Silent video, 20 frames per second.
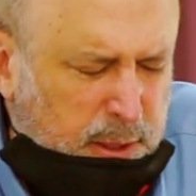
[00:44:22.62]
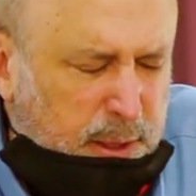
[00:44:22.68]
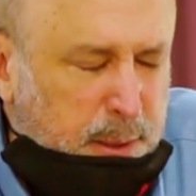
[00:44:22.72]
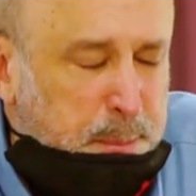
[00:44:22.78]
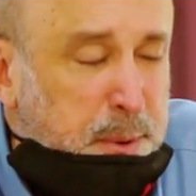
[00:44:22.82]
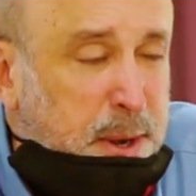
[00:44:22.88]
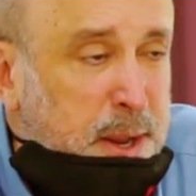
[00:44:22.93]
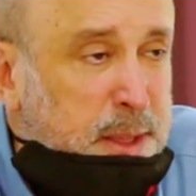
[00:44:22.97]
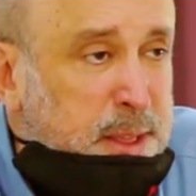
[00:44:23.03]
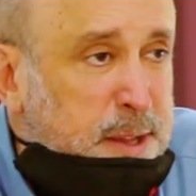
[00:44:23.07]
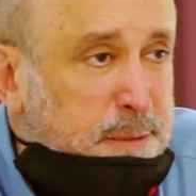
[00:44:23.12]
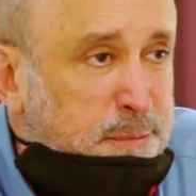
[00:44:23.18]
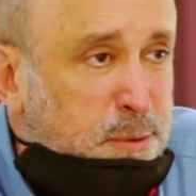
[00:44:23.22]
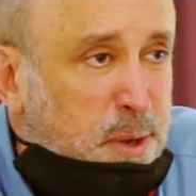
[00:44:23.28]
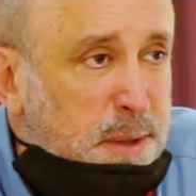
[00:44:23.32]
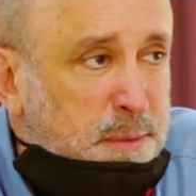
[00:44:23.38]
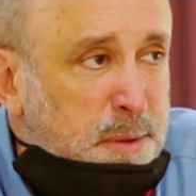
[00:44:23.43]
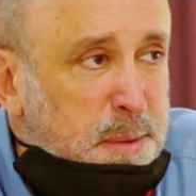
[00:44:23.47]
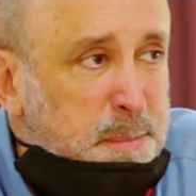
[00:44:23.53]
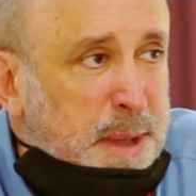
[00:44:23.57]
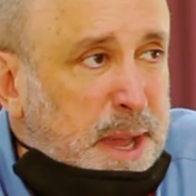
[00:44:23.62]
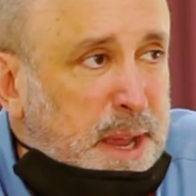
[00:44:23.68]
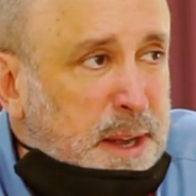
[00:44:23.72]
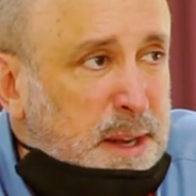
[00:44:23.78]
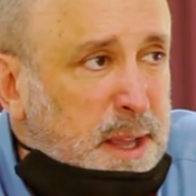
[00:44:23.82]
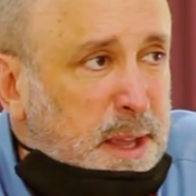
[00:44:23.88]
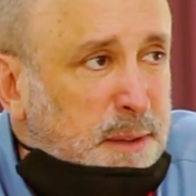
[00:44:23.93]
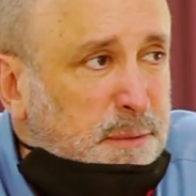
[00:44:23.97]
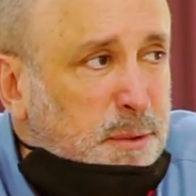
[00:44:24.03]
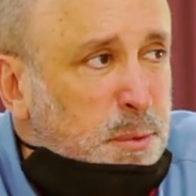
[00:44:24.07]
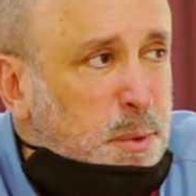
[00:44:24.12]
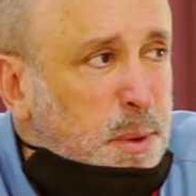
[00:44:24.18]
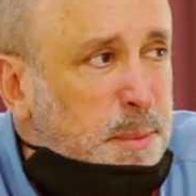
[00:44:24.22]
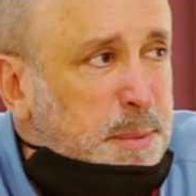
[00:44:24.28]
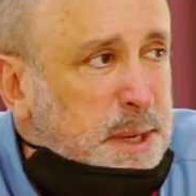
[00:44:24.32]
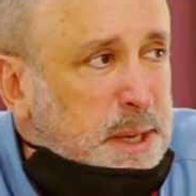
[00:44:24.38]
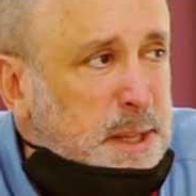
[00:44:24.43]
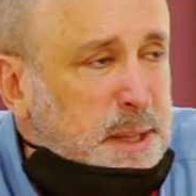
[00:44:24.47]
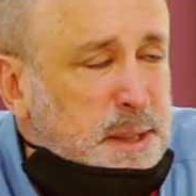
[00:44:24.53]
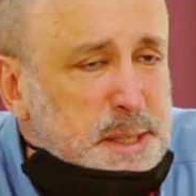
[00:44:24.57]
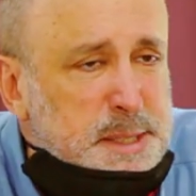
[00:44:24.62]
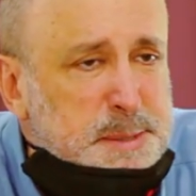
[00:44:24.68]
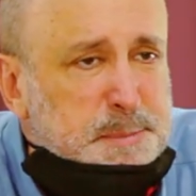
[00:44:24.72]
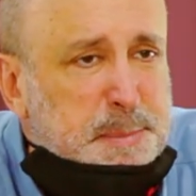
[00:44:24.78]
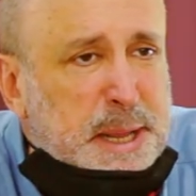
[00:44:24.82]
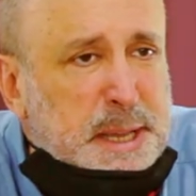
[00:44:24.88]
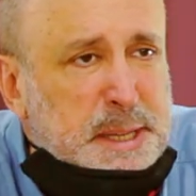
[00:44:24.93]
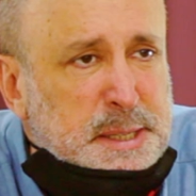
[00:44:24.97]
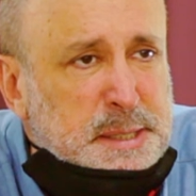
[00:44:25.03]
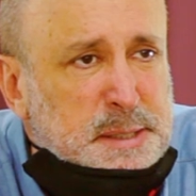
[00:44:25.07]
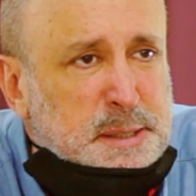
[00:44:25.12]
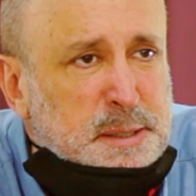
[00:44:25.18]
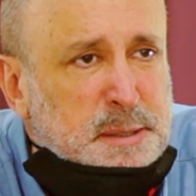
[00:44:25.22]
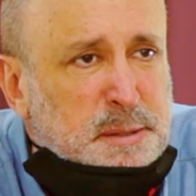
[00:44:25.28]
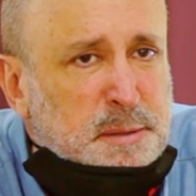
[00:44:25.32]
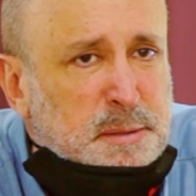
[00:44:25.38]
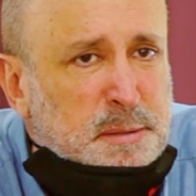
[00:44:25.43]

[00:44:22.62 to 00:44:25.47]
I pray that for every man, every woman in this place.